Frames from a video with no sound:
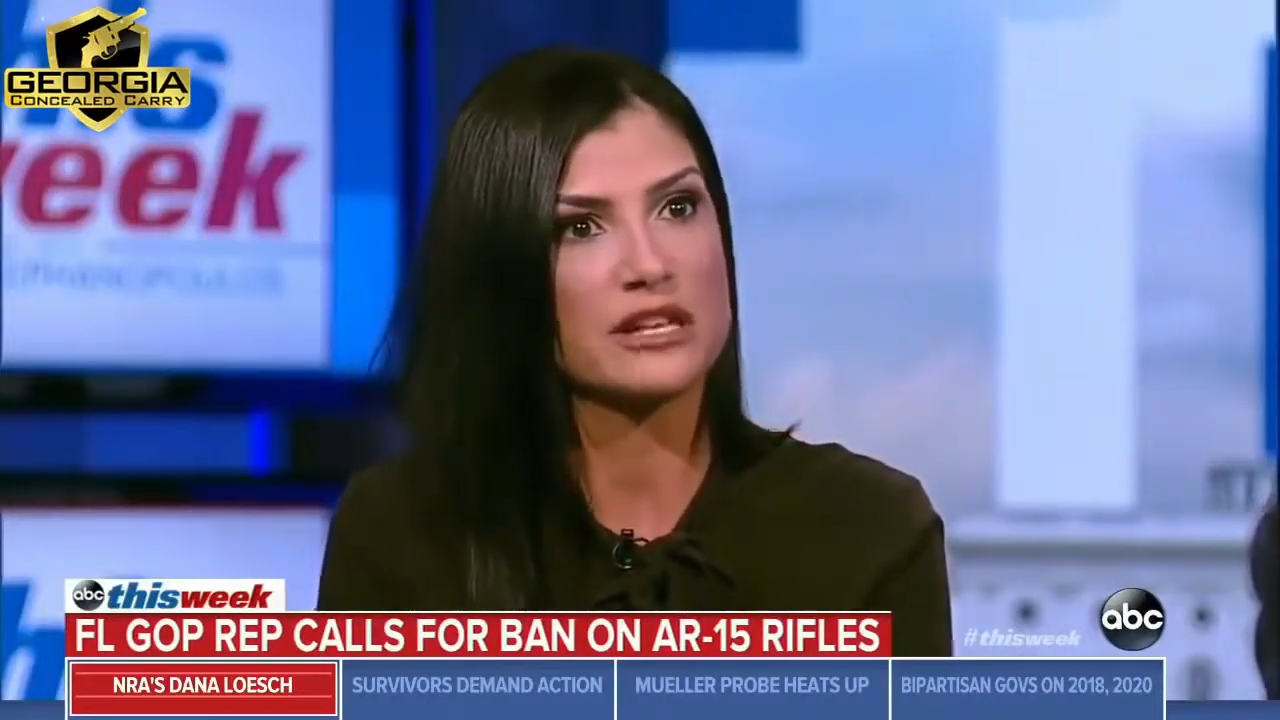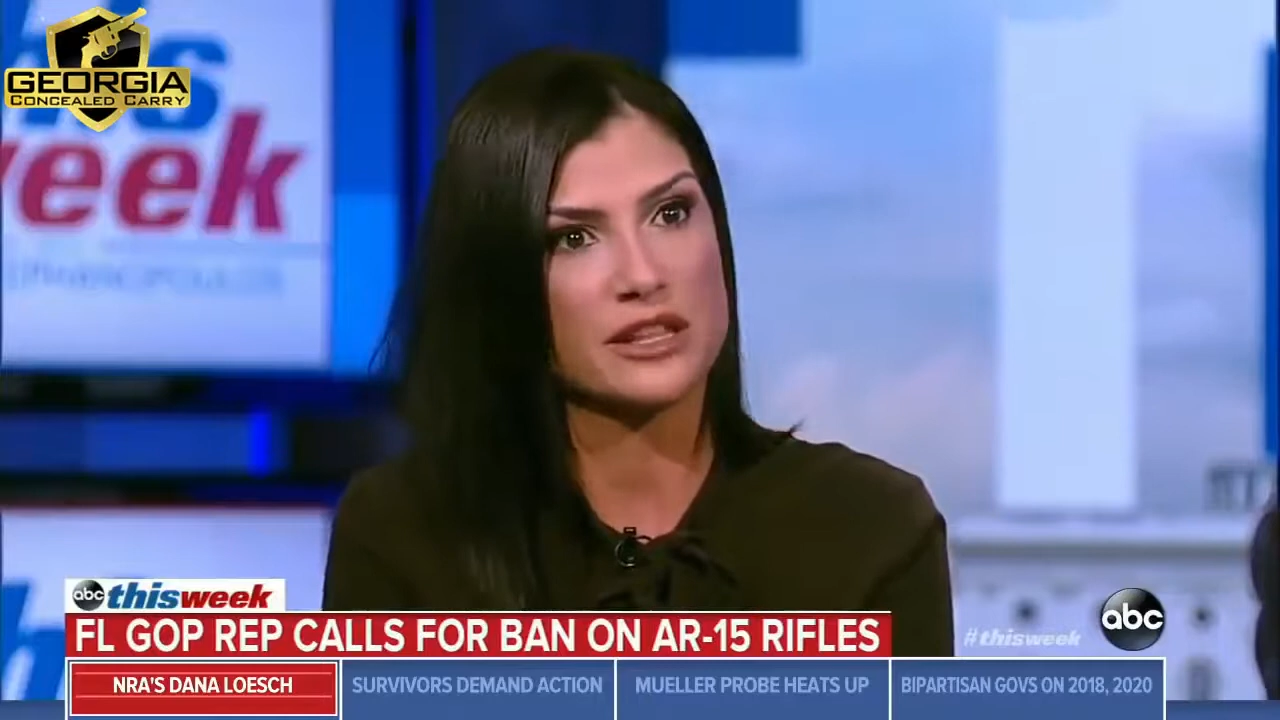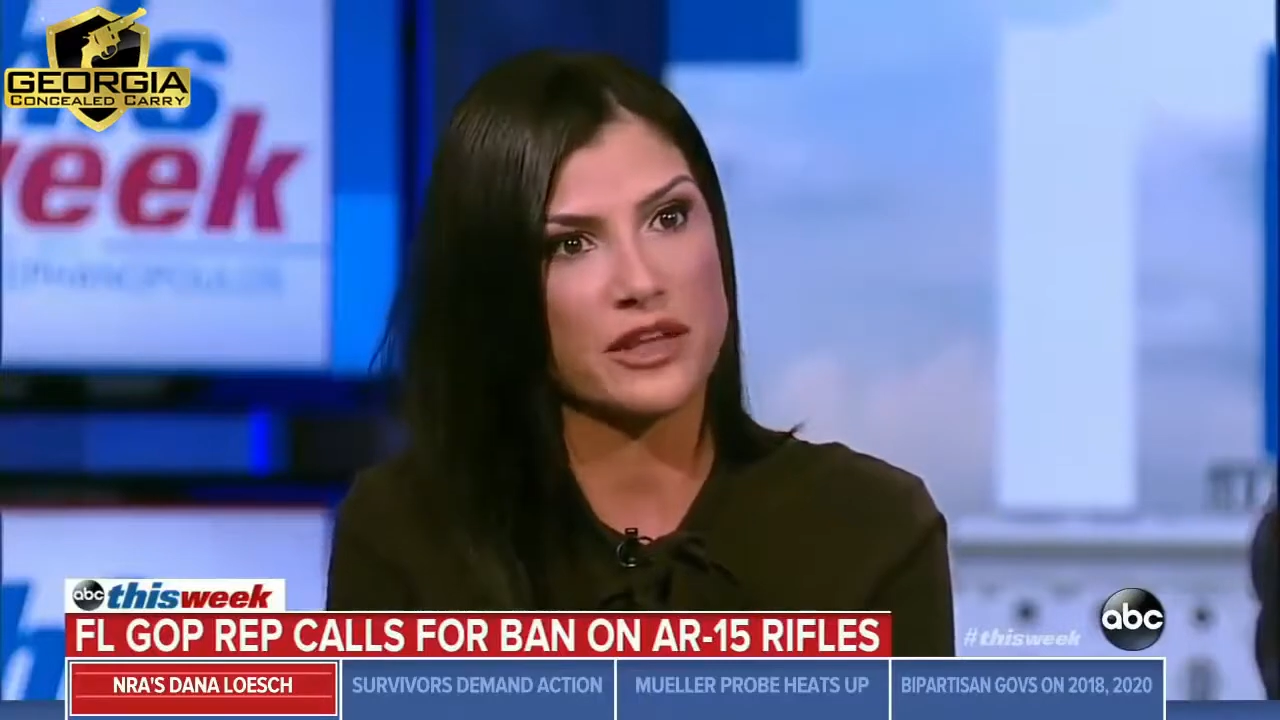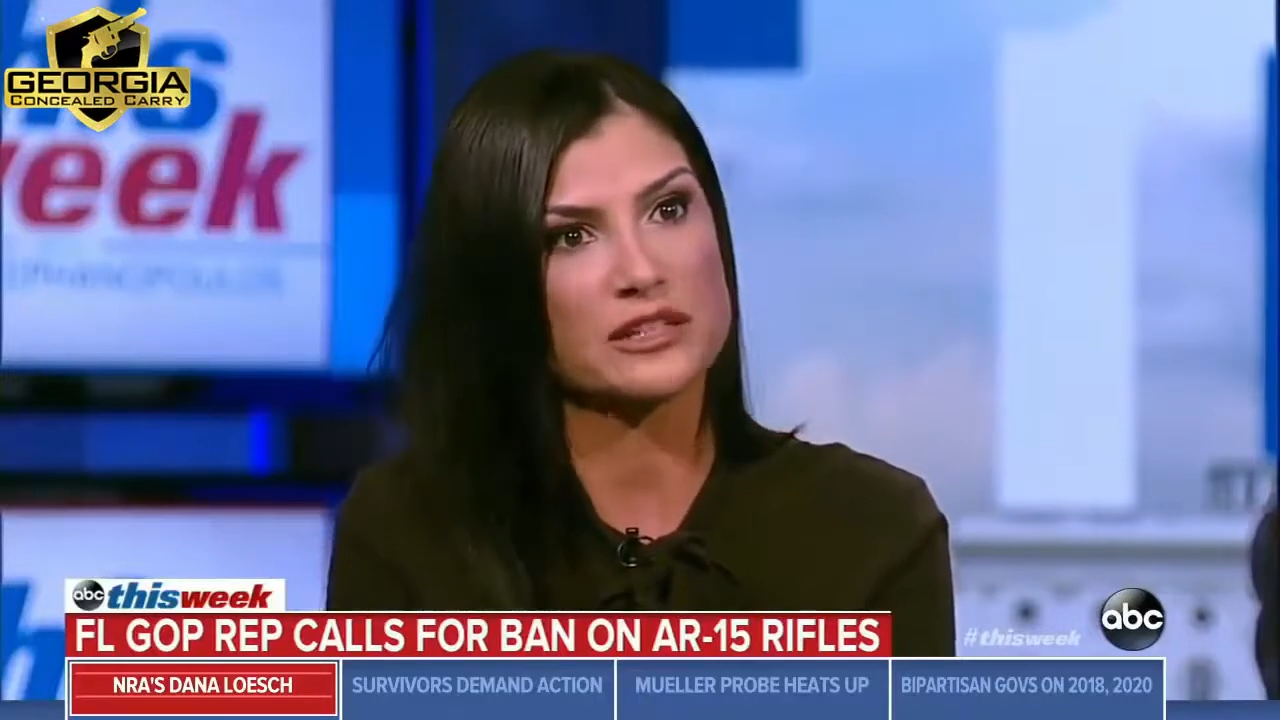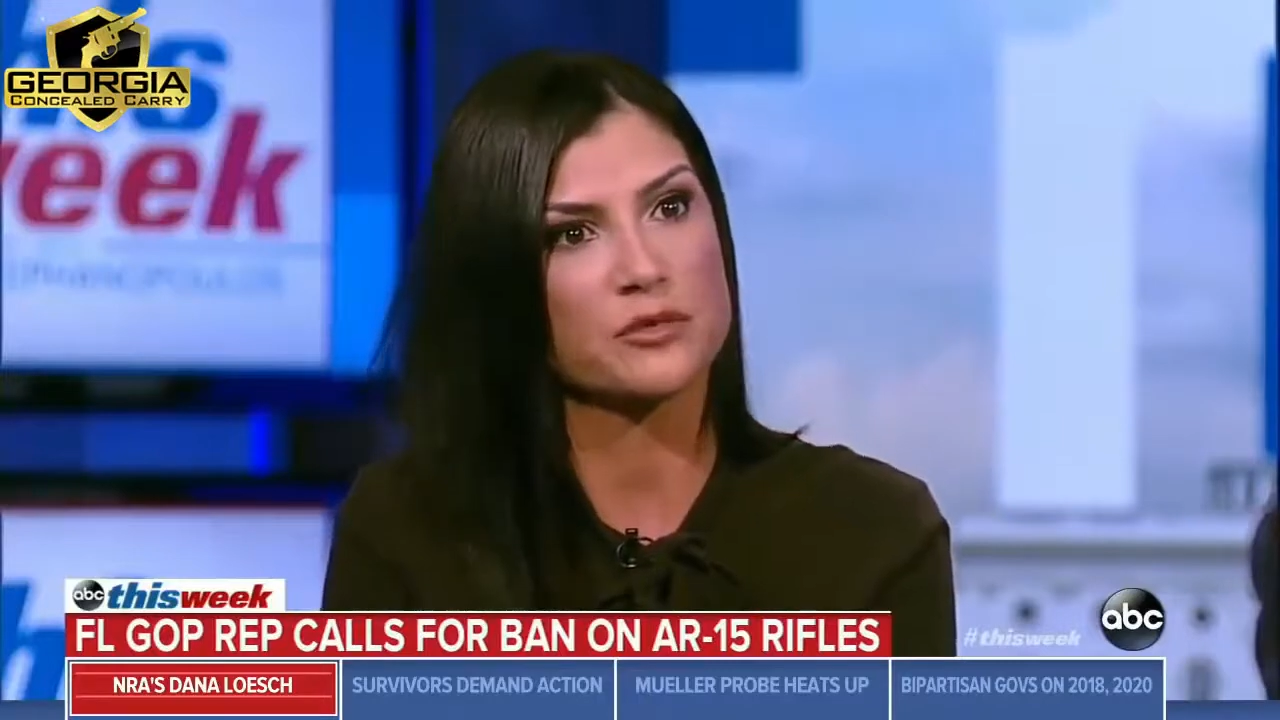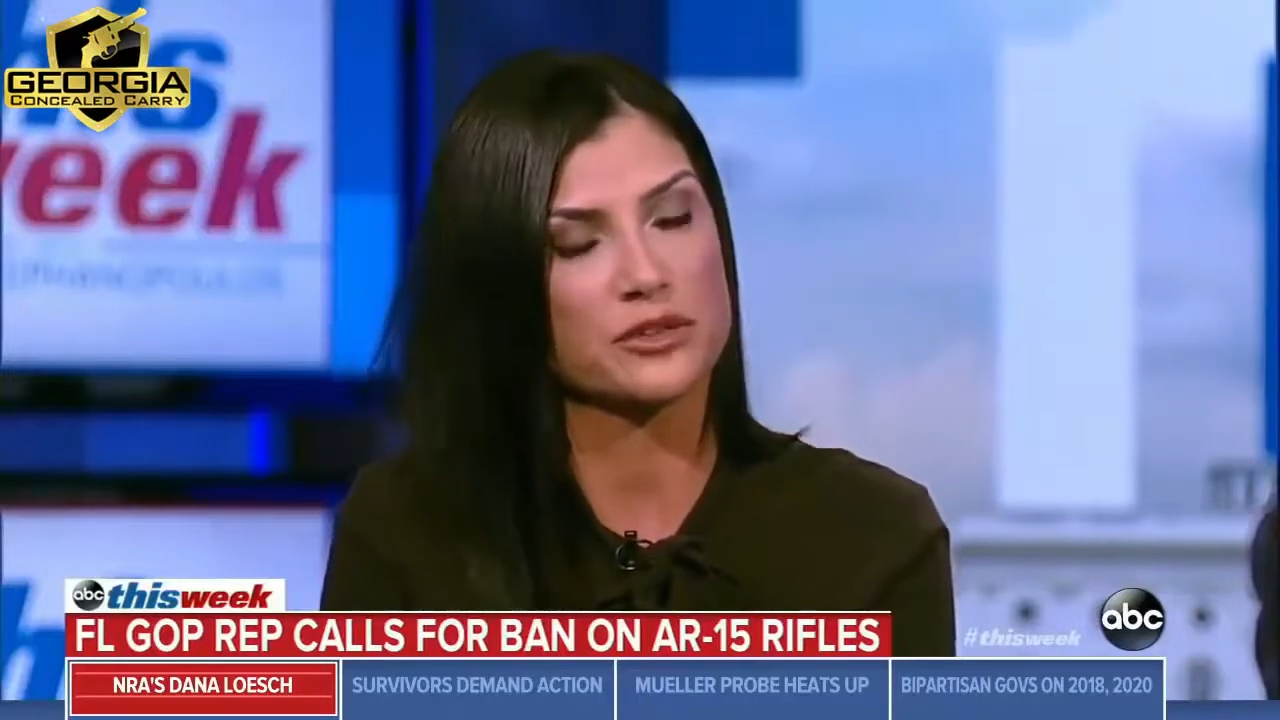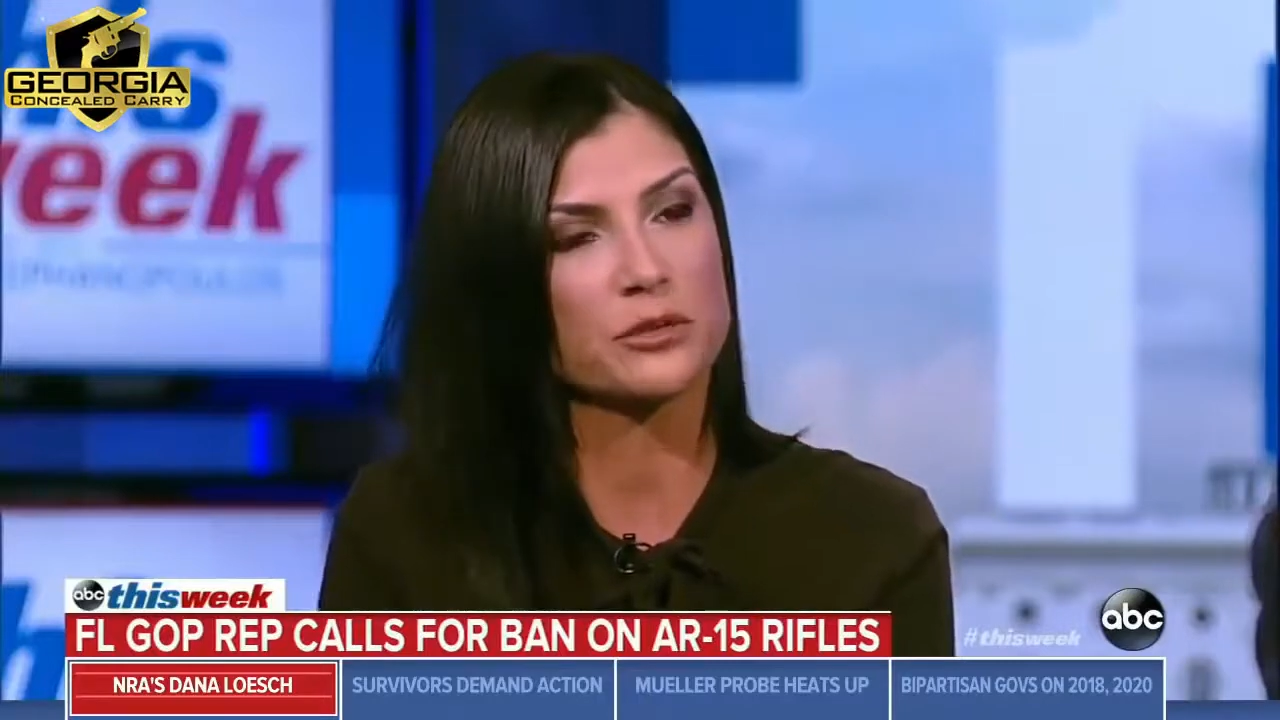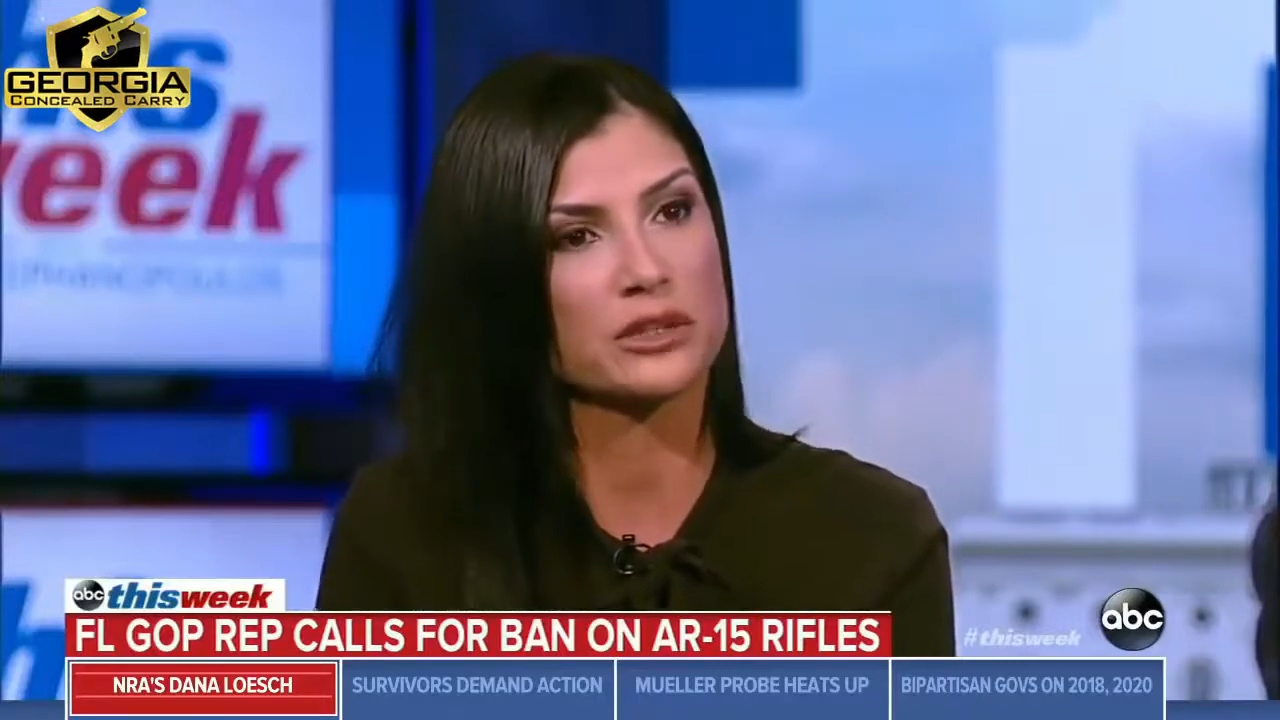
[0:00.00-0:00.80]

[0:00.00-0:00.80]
that that's what they're